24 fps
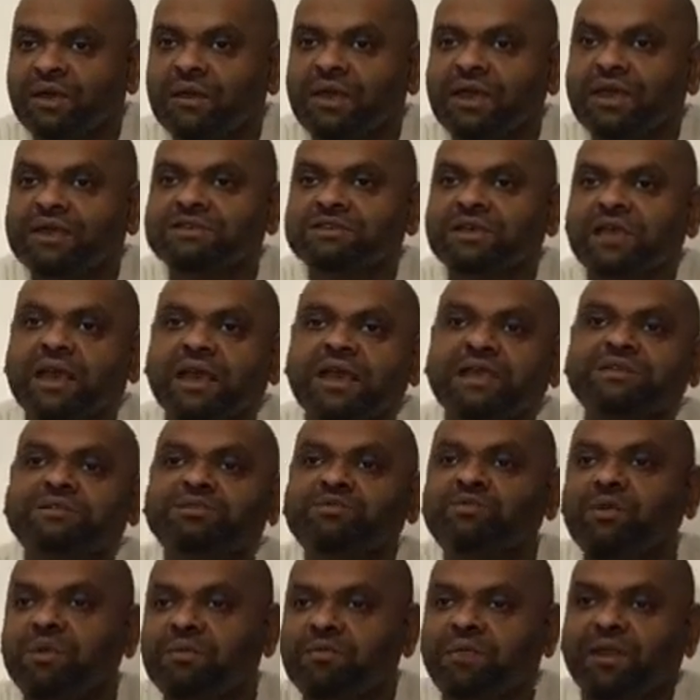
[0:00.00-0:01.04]
He's
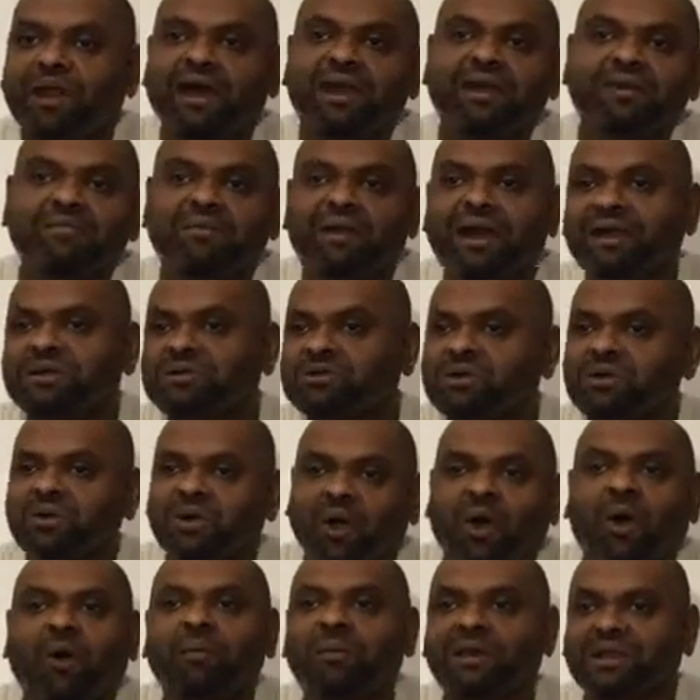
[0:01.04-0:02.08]
replying back to
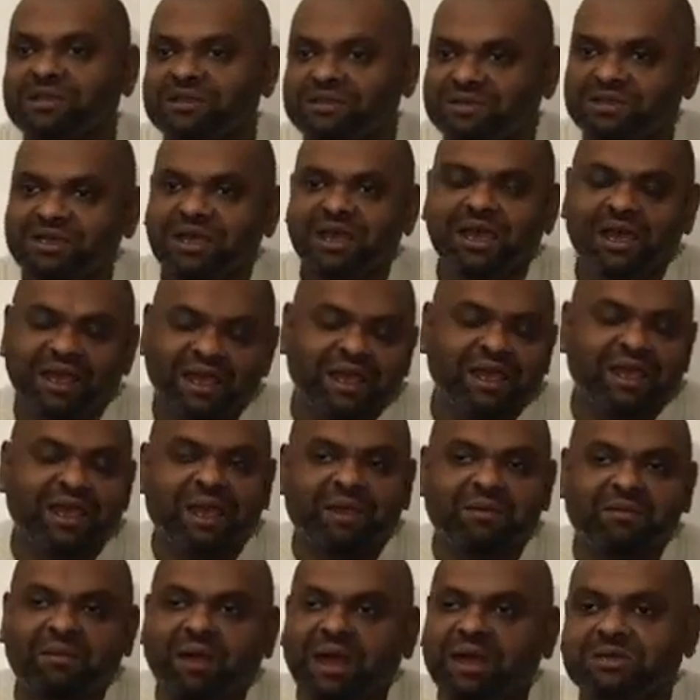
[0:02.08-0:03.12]
comments.
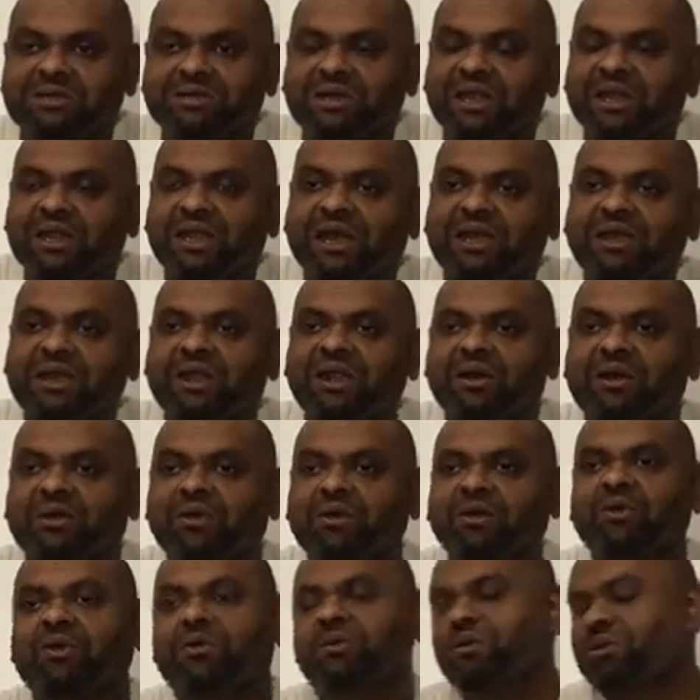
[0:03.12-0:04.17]
And mashallah,
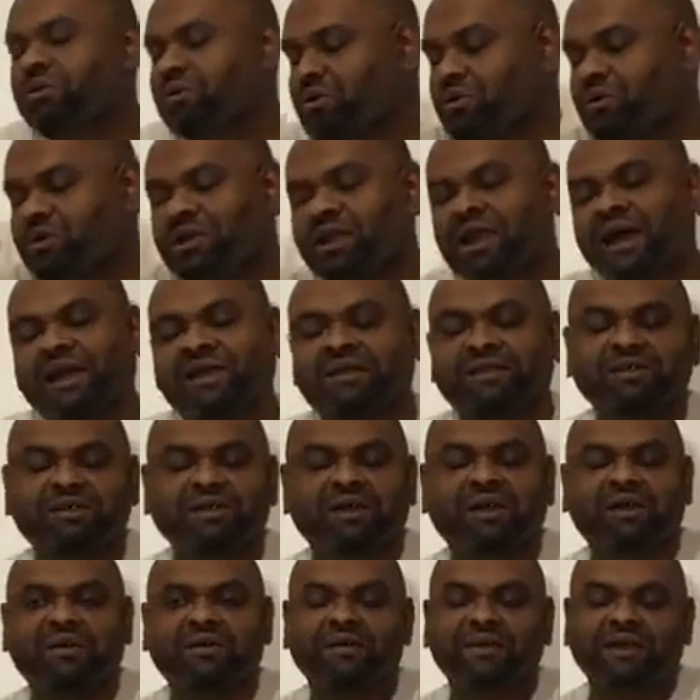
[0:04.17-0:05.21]
good lad.
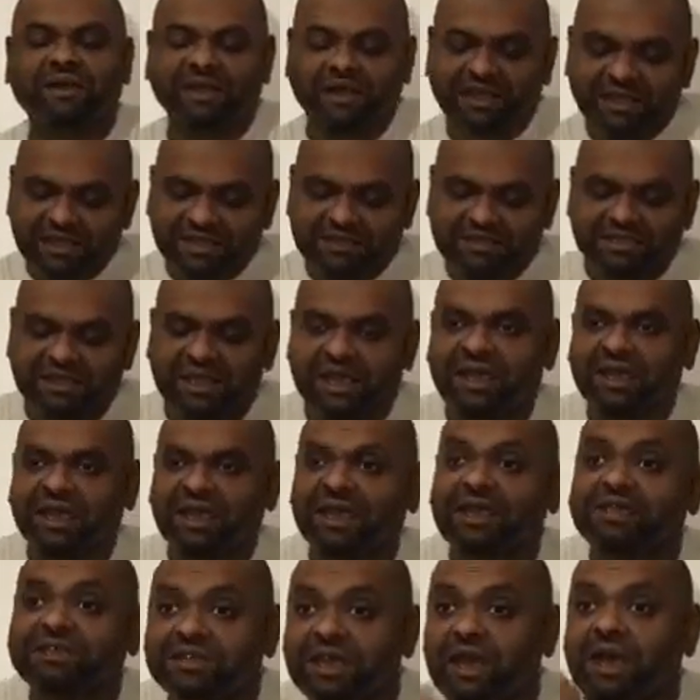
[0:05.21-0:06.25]

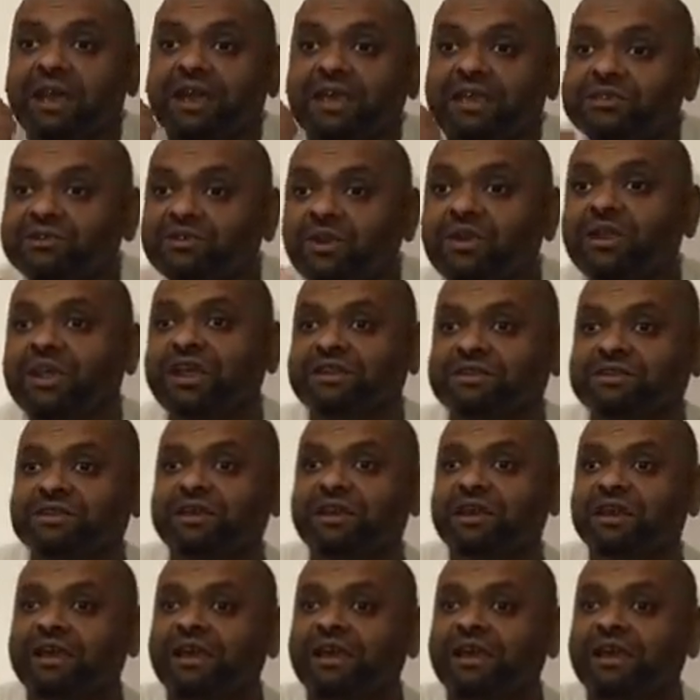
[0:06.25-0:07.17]
He's on it.